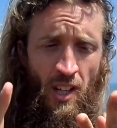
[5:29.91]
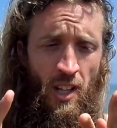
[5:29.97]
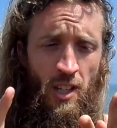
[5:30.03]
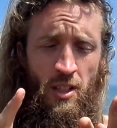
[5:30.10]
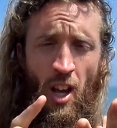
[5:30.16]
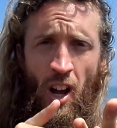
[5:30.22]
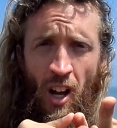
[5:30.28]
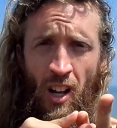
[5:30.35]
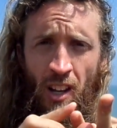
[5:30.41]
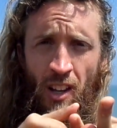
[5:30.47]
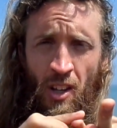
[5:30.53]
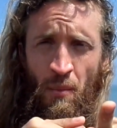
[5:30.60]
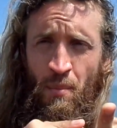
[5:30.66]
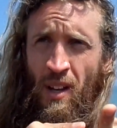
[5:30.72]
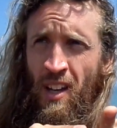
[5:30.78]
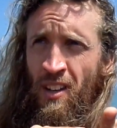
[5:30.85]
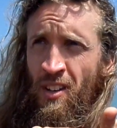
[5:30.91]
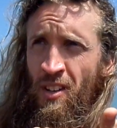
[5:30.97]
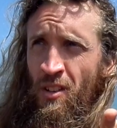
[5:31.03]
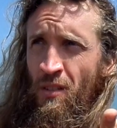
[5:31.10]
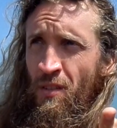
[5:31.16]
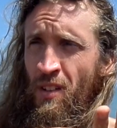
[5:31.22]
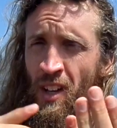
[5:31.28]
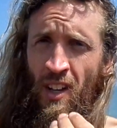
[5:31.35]
It's highly
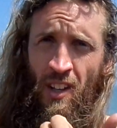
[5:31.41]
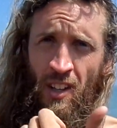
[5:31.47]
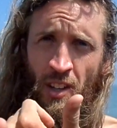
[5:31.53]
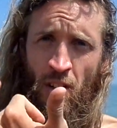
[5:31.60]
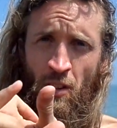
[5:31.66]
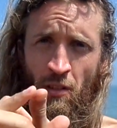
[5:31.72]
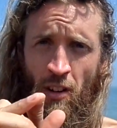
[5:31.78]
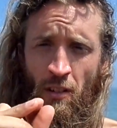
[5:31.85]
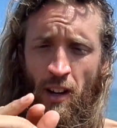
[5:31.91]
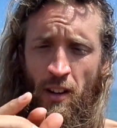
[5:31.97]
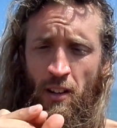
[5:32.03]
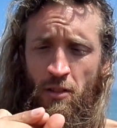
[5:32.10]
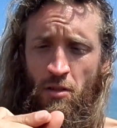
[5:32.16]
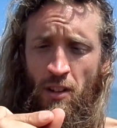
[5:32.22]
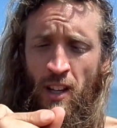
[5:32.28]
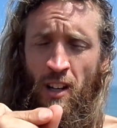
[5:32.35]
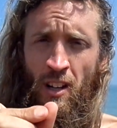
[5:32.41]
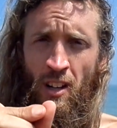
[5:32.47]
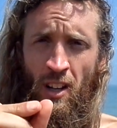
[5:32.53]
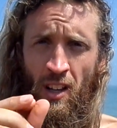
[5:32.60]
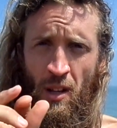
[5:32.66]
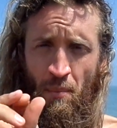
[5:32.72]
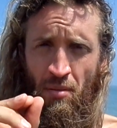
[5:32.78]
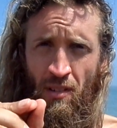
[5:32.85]
competitive. You're treated
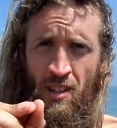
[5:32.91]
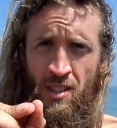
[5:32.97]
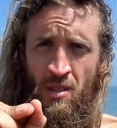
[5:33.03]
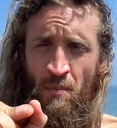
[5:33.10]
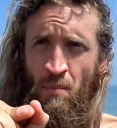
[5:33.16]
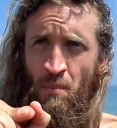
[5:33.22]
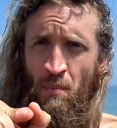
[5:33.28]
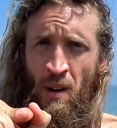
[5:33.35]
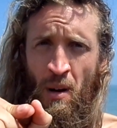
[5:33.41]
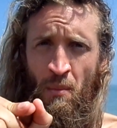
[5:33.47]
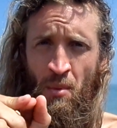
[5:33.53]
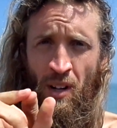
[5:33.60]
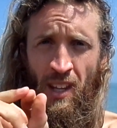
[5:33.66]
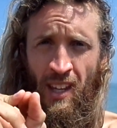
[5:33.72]
like a prison member.